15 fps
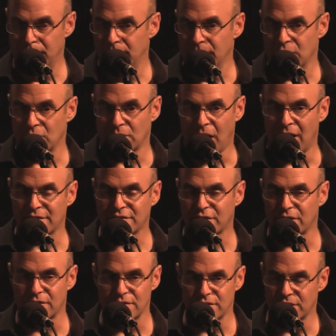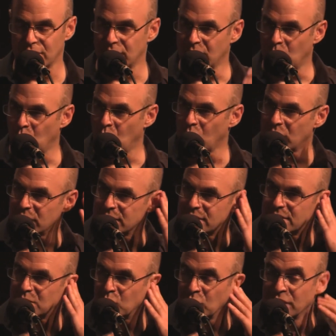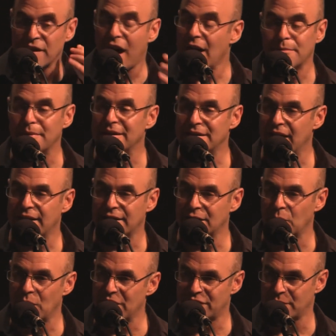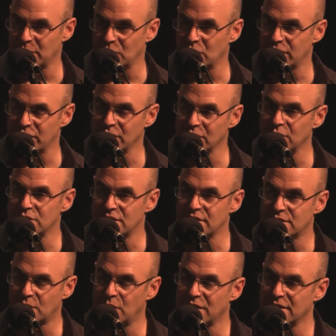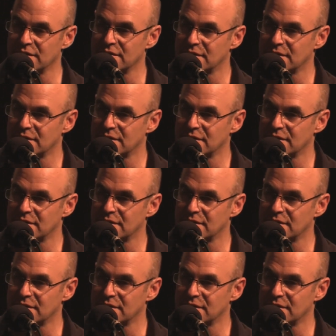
Oscars, your awards will not be taken away from you if you lose this quiz.